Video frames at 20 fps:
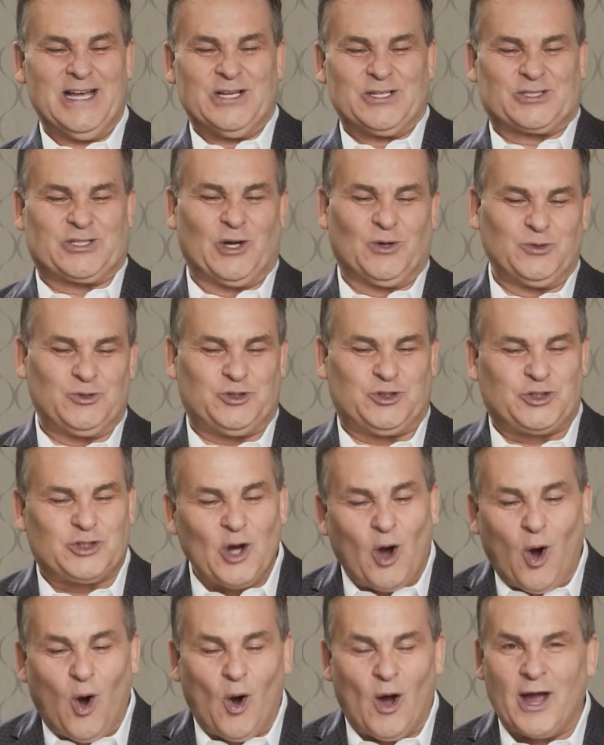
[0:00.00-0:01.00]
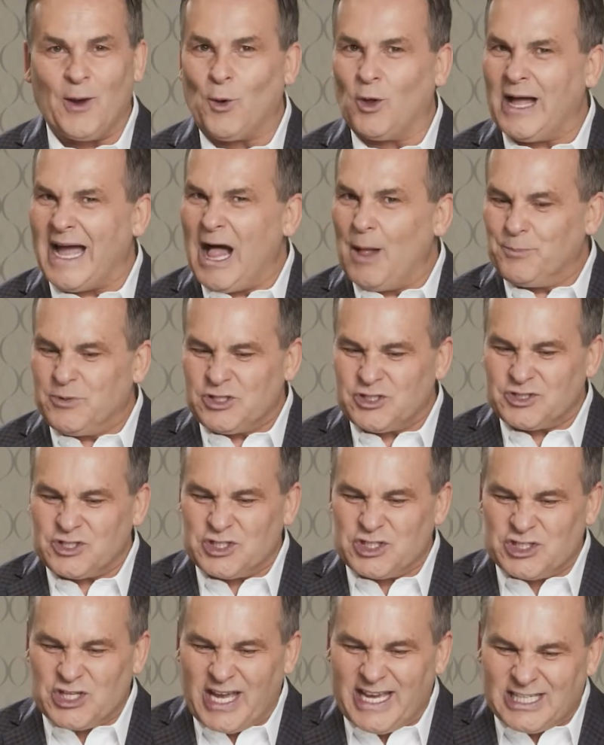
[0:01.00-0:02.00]
So joy will help us to
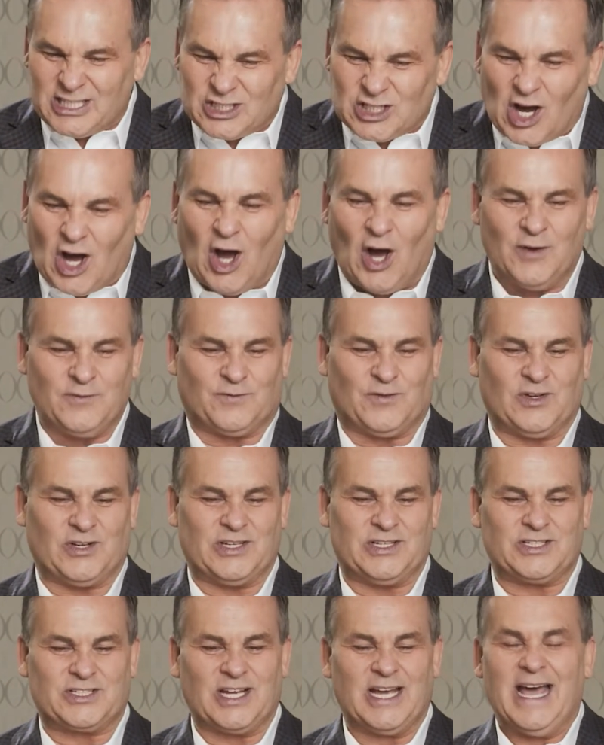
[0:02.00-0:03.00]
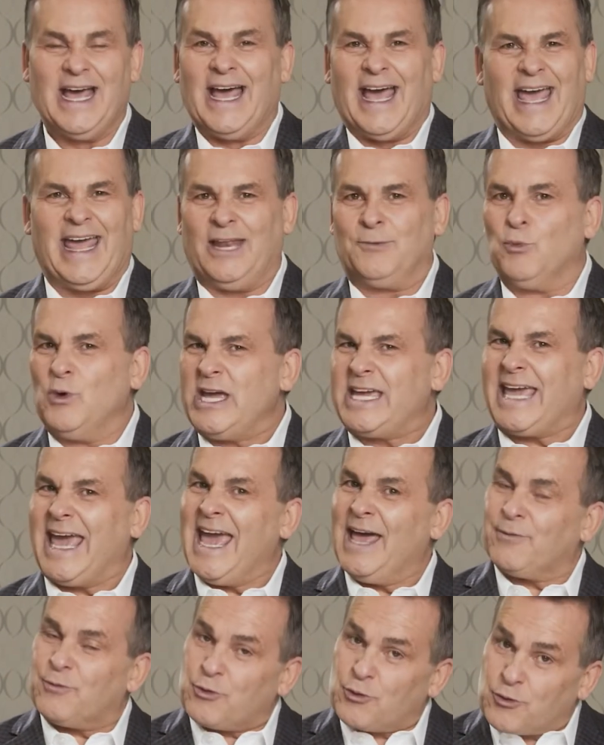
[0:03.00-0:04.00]
stay confident, and we
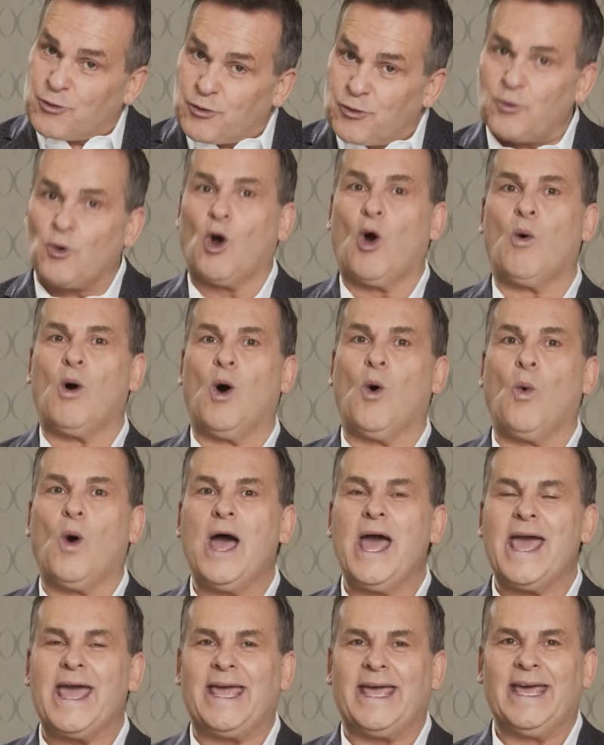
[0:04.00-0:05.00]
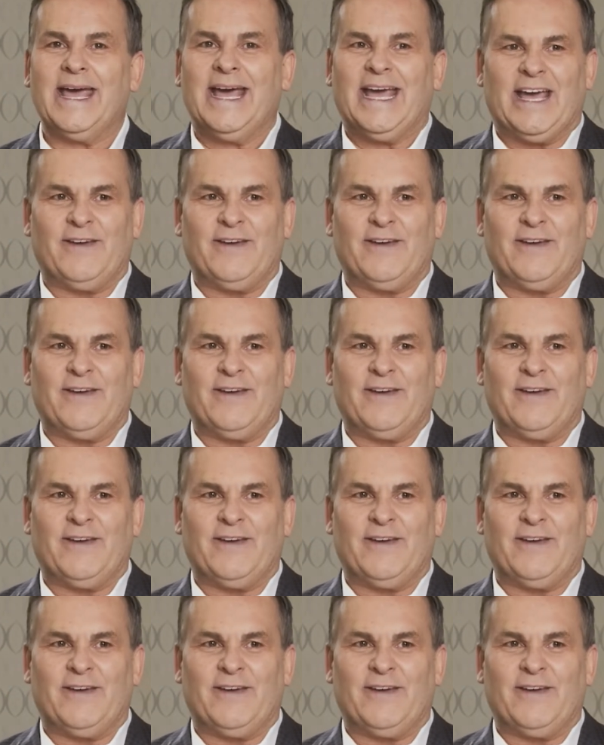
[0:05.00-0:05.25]
can't throw away.